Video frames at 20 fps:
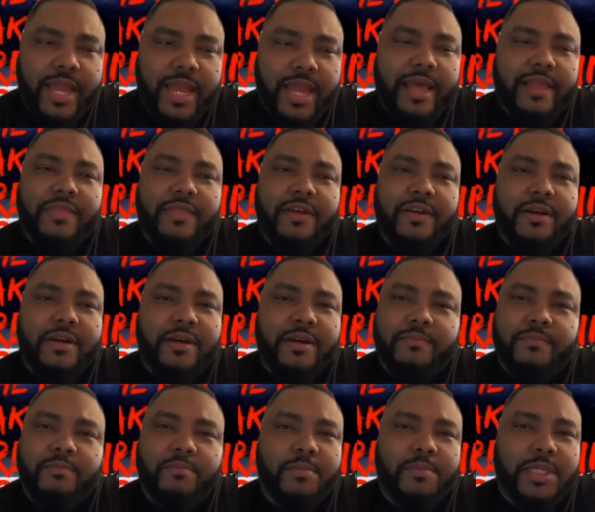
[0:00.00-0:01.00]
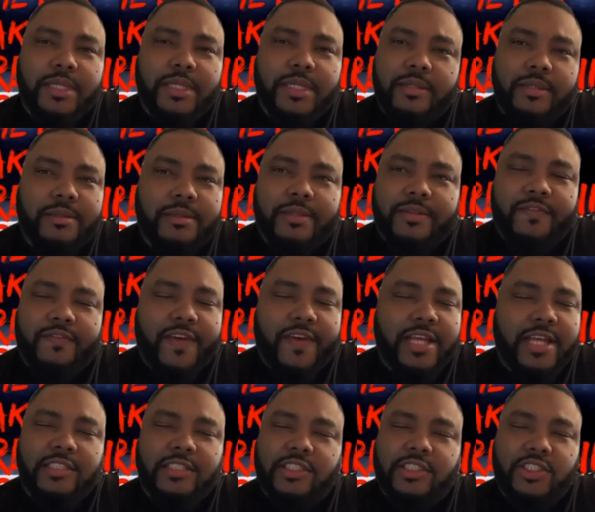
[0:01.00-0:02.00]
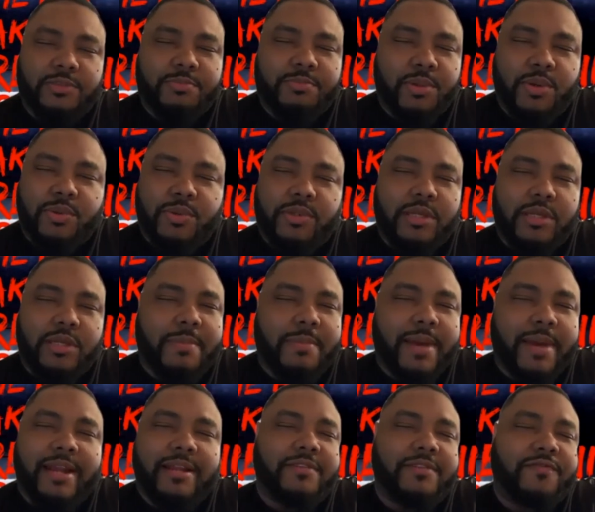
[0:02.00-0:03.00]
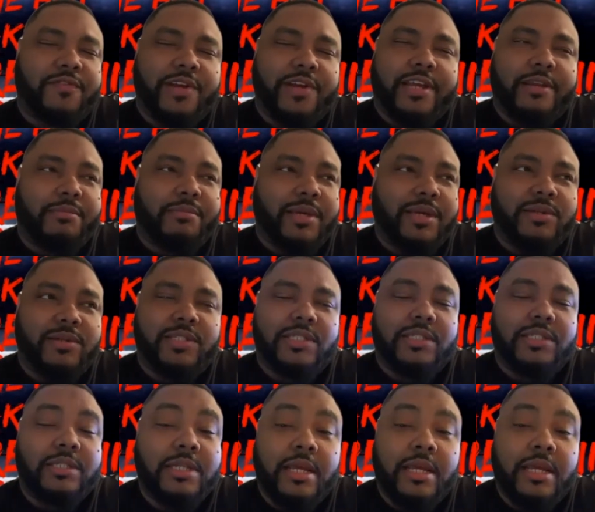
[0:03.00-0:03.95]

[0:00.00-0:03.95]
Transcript: and the, the, the the fans just booed them out of the freaking building.